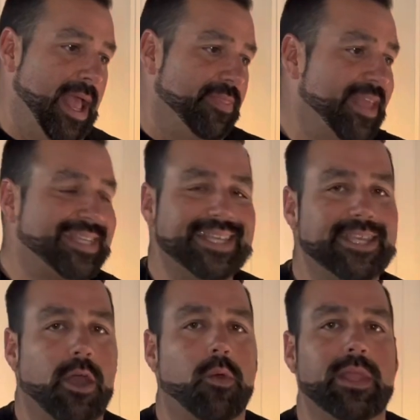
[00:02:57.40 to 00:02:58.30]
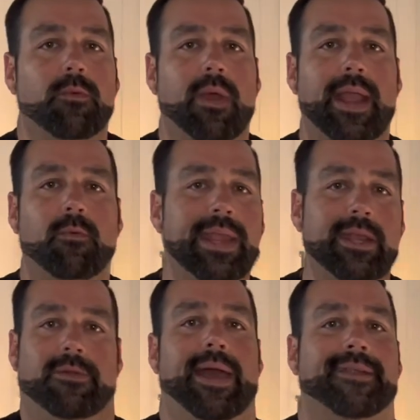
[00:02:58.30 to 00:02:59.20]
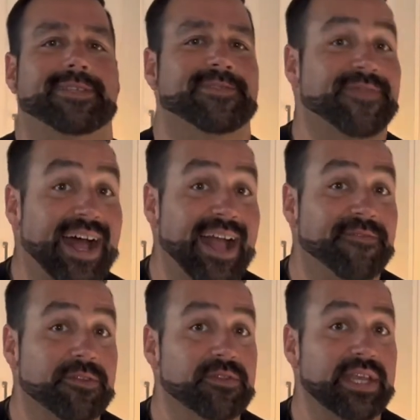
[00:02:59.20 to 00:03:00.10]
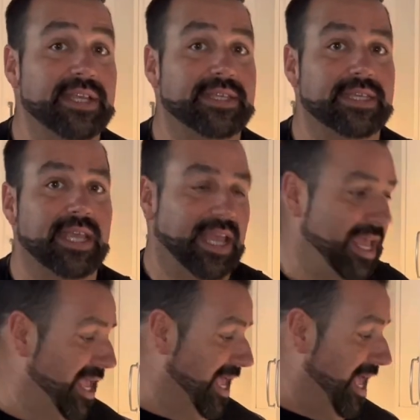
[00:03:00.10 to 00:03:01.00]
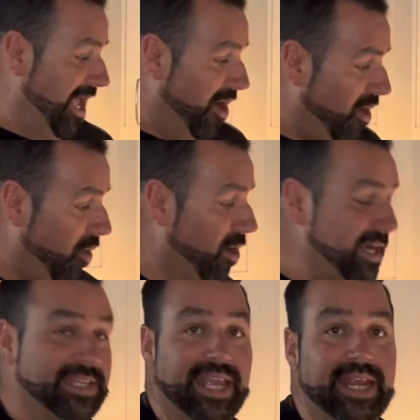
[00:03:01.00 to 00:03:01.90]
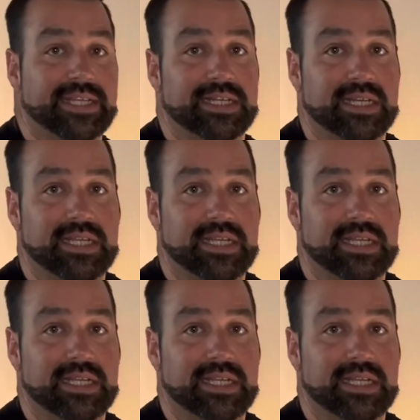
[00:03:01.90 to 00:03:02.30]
This is the only way we knew how to survive through this. Organization.